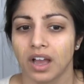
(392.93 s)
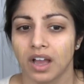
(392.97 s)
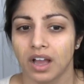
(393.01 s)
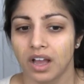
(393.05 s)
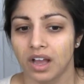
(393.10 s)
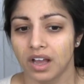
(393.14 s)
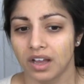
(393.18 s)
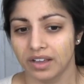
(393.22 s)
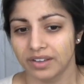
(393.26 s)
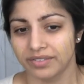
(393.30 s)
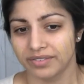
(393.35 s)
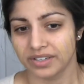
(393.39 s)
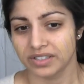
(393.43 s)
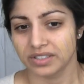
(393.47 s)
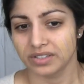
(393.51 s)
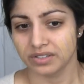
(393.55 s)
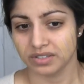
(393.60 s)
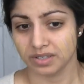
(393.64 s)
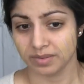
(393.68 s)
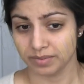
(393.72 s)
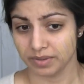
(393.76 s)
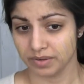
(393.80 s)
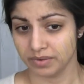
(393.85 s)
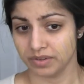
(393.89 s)
If I do
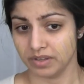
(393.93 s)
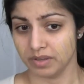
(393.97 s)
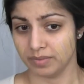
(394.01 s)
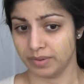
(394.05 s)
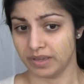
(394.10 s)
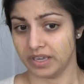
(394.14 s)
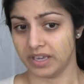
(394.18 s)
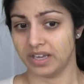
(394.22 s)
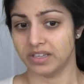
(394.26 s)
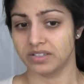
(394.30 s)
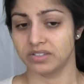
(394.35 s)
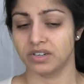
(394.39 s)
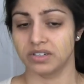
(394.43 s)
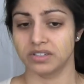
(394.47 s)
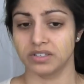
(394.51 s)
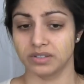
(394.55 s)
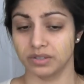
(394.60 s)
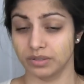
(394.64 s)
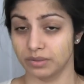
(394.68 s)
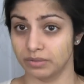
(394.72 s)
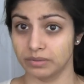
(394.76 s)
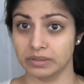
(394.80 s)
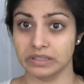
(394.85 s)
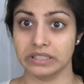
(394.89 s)
something really pink, I start
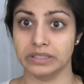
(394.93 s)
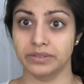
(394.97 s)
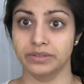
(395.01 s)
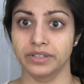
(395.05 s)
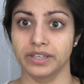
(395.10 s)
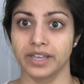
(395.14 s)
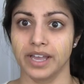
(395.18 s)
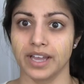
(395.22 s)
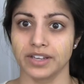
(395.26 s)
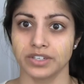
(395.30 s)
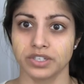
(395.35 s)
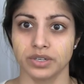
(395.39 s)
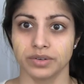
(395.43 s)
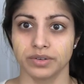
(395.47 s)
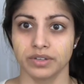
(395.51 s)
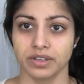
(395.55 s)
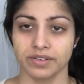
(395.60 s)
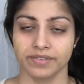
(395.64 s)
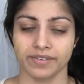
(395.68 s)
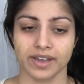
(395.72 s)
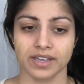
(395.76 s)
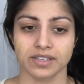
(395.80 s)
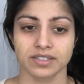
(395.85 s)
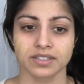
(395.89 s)
to look really, really ashy
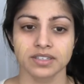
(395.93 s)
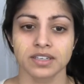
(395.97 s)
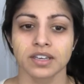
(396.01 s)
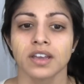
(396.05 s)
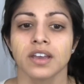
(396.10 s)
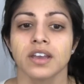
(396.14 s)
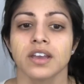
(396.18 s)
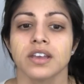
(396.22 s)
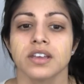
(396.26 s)
really fast.